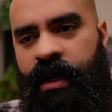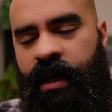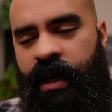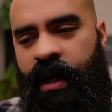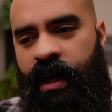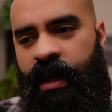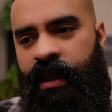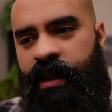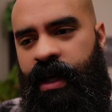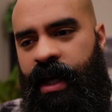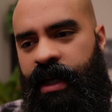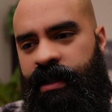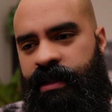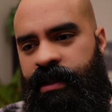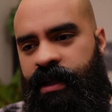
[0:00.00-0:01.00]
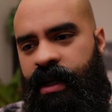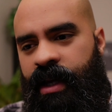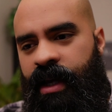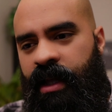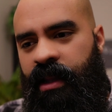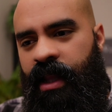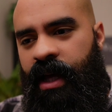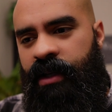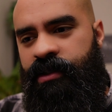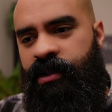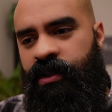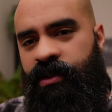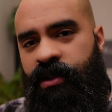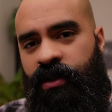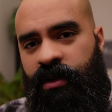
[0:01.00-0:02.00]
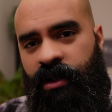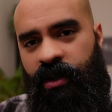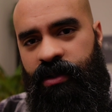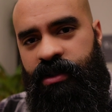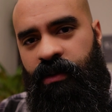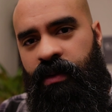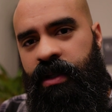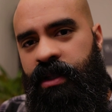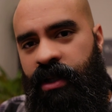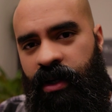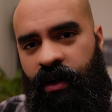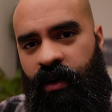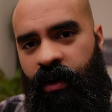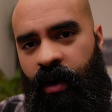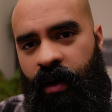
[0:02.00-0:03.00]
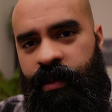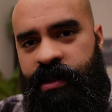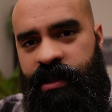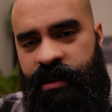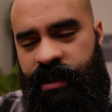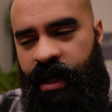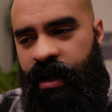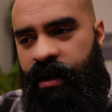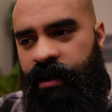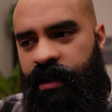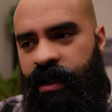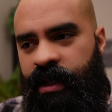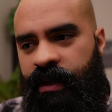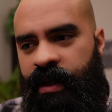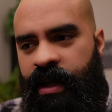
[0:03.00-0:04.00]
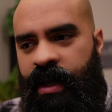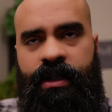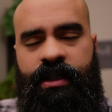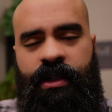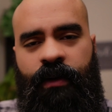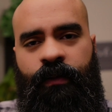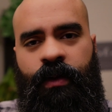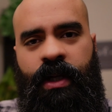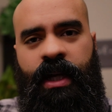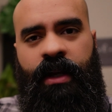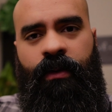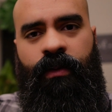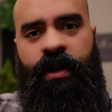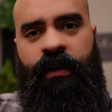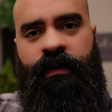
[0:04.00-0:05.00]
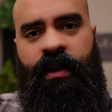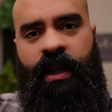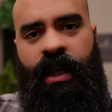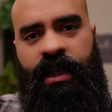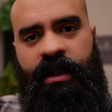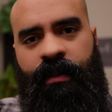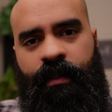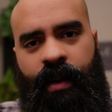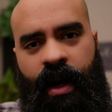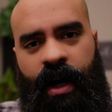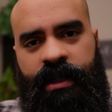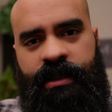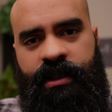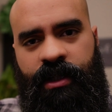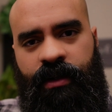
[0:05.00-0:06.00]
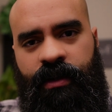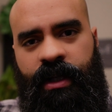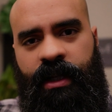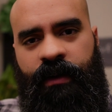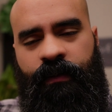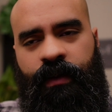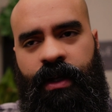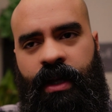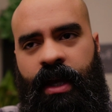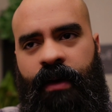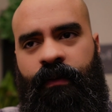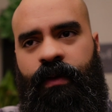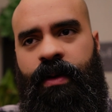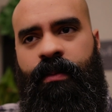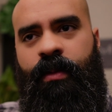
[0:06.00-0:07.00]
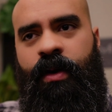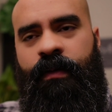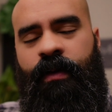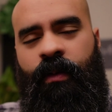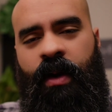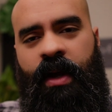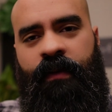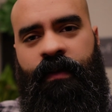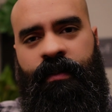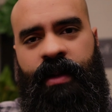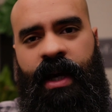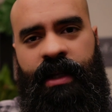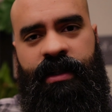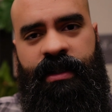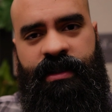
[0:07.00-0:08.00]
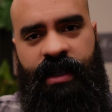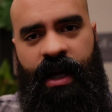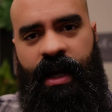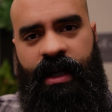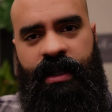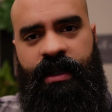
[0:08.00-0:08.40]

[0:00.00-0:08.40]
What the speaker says: that allows you to close the window almost entirely. If we get rid of the boxed unit, if we move away from that design,